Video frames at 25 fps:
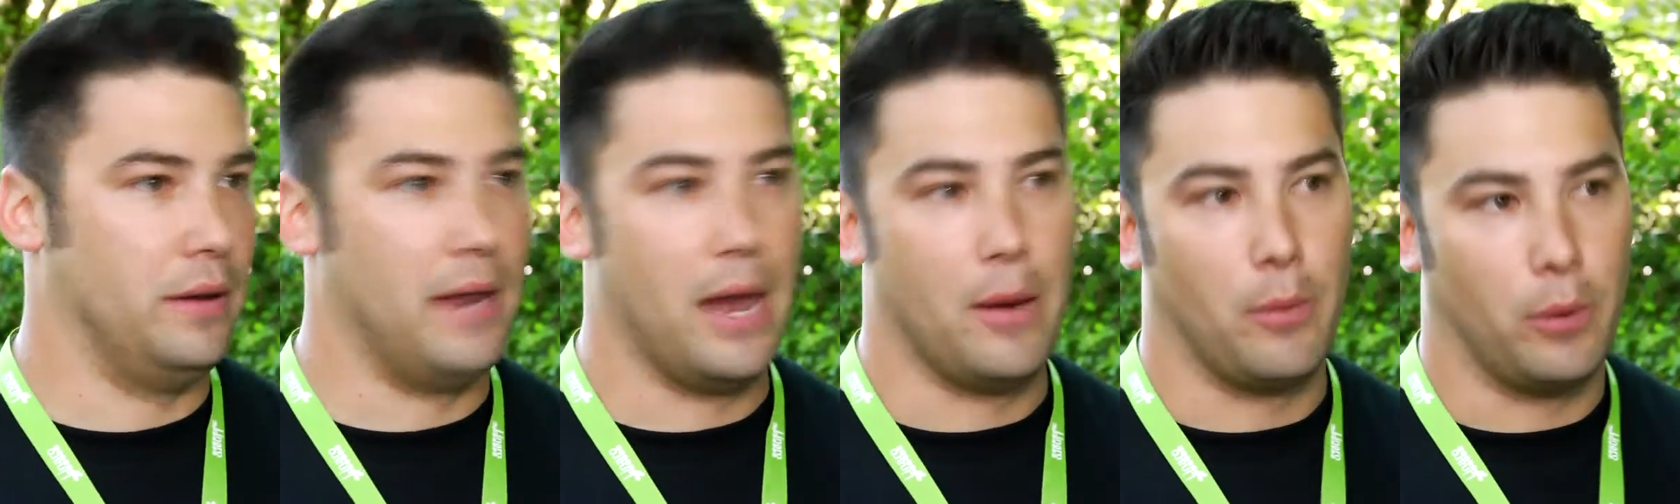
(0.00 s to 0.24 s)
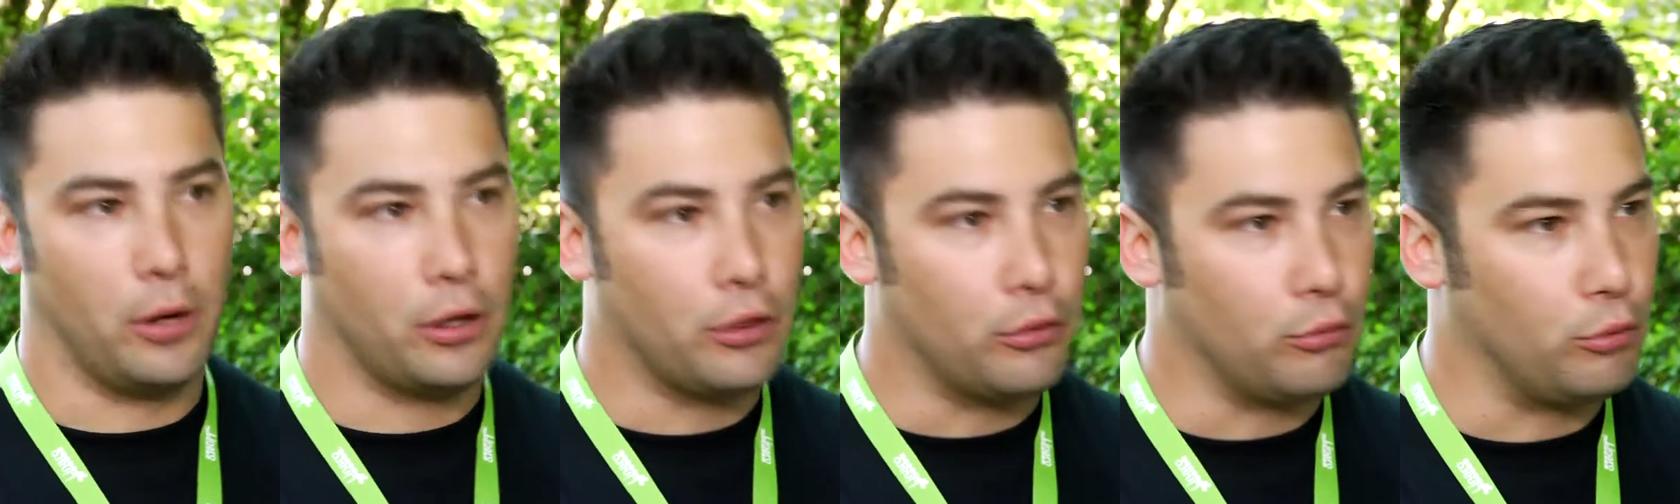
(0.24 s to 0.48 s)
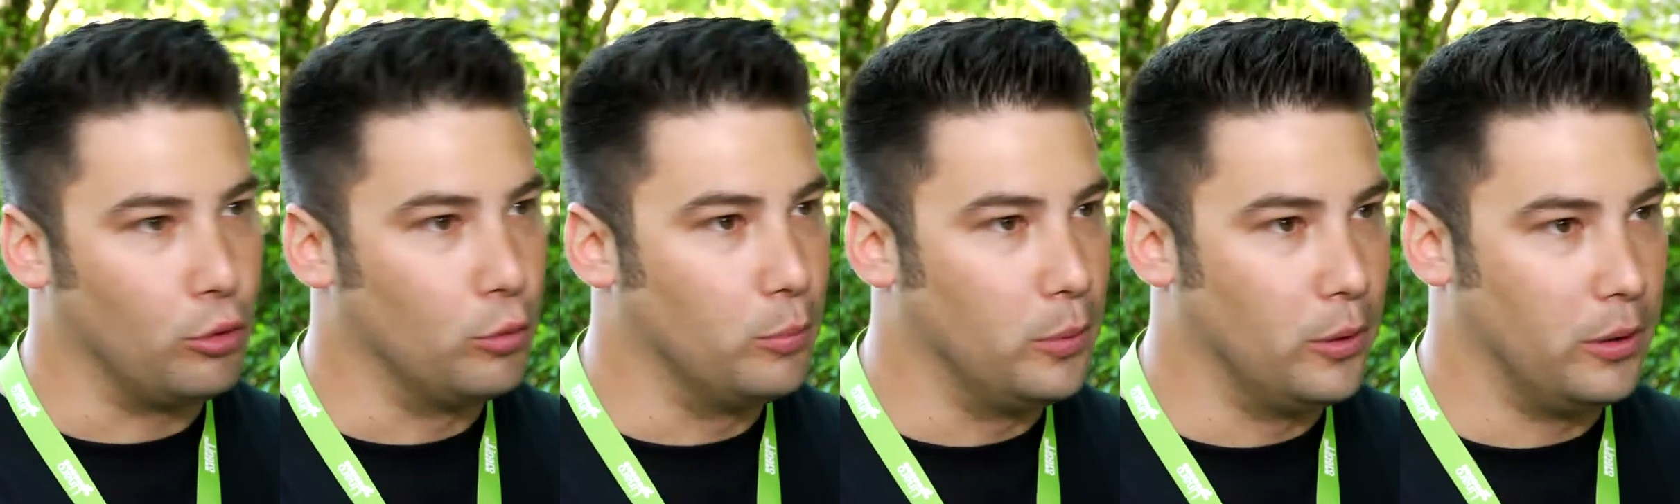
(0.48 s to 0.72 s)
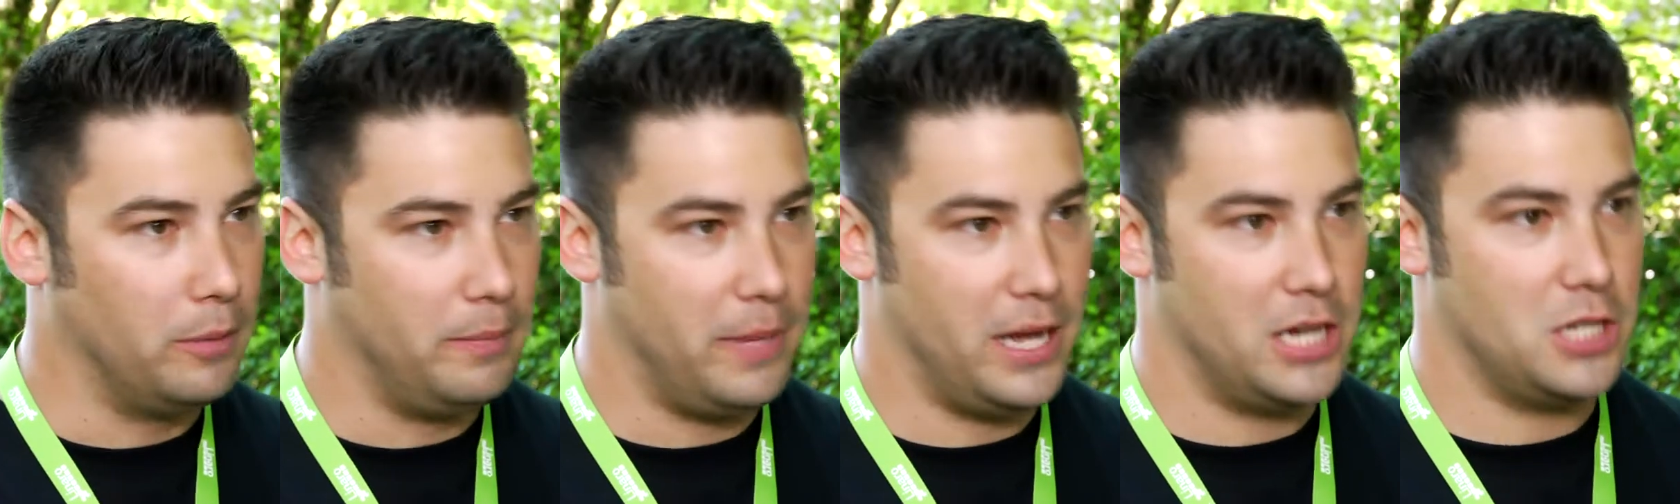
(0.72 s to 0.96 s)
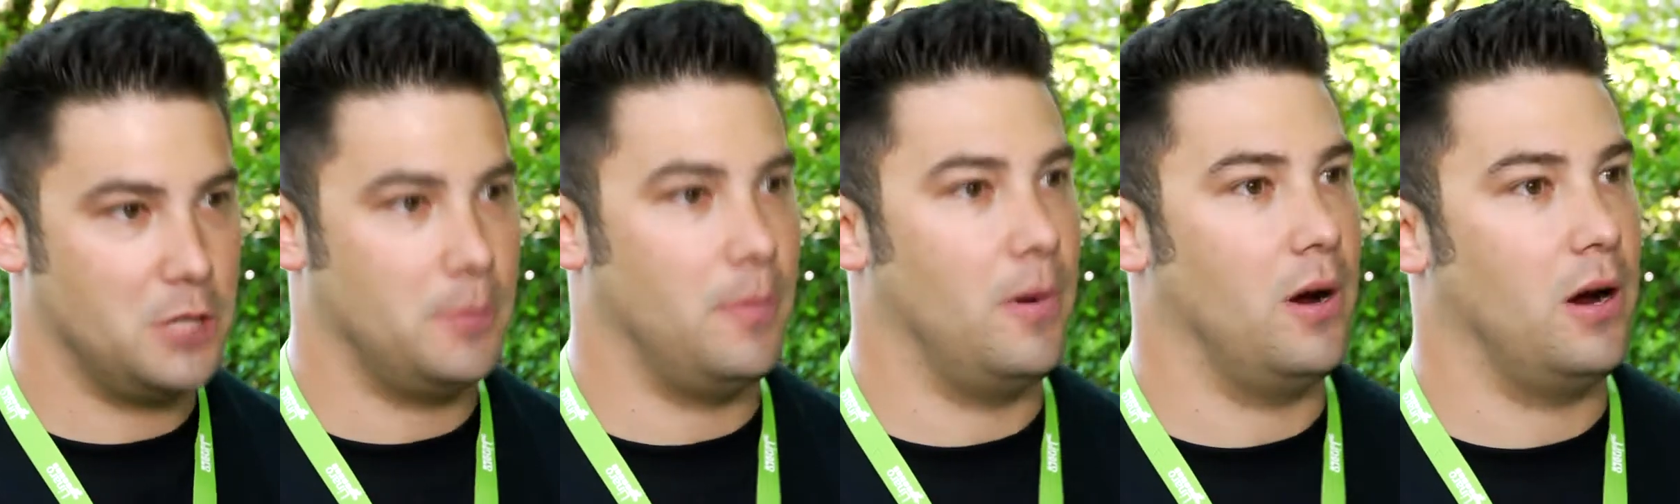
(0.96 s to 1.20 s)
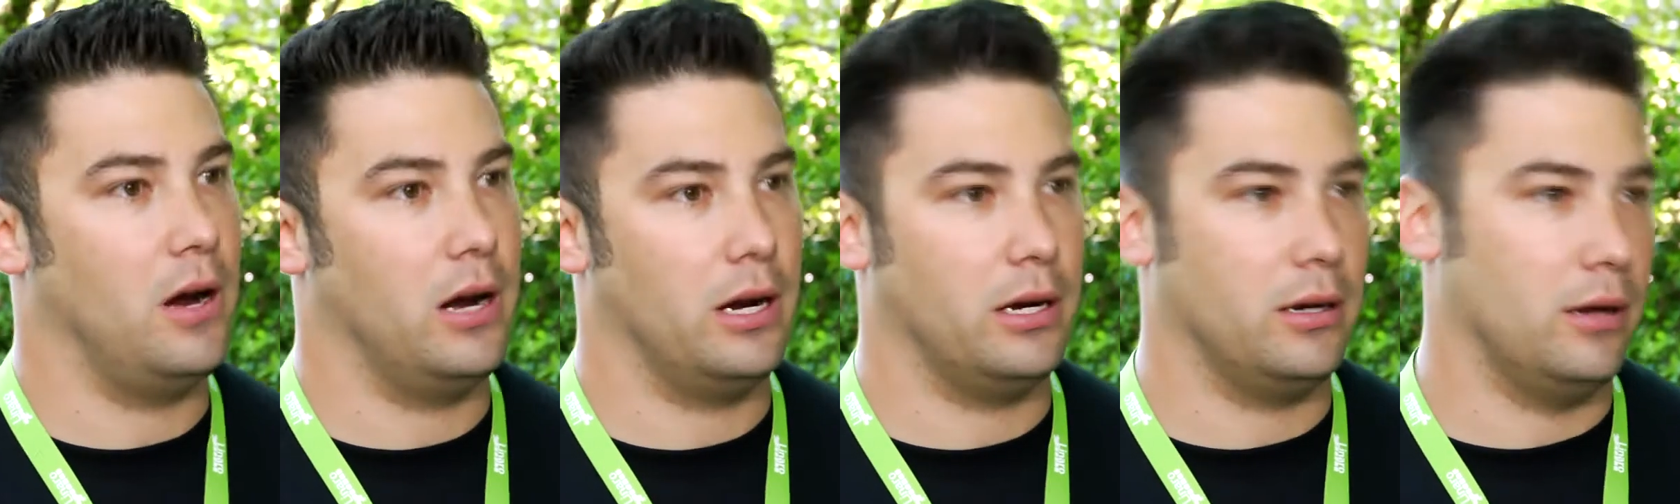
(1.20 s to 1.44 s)
network throughput
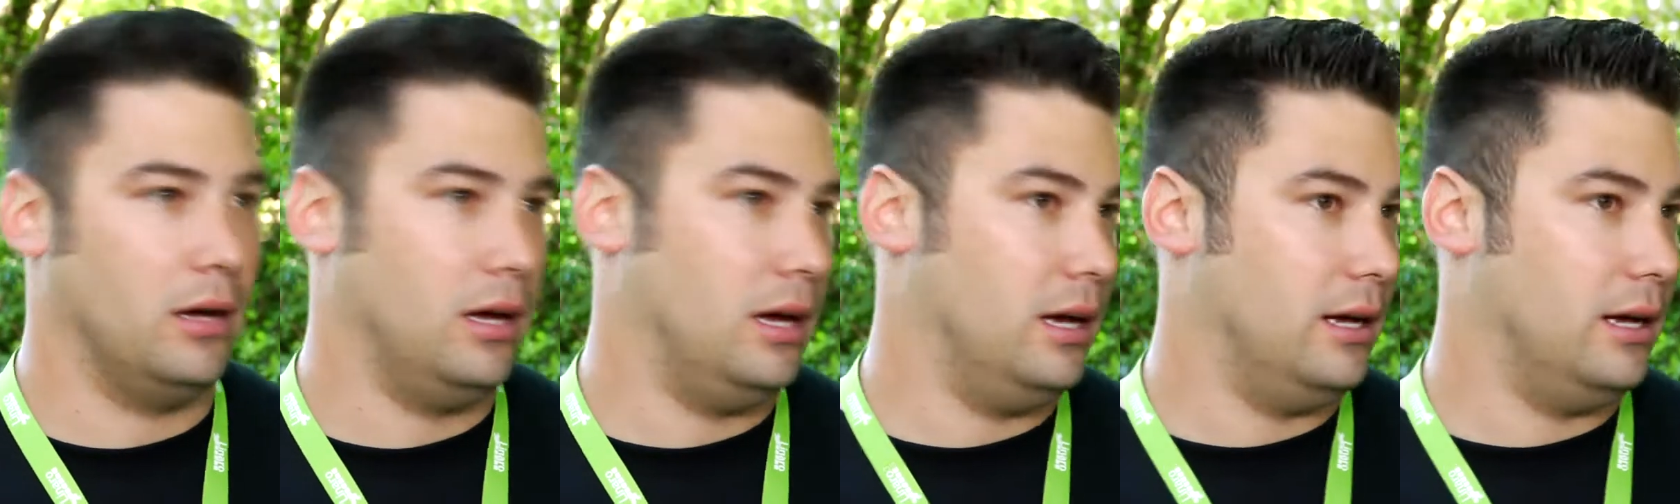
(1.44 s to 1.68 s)
benchmark,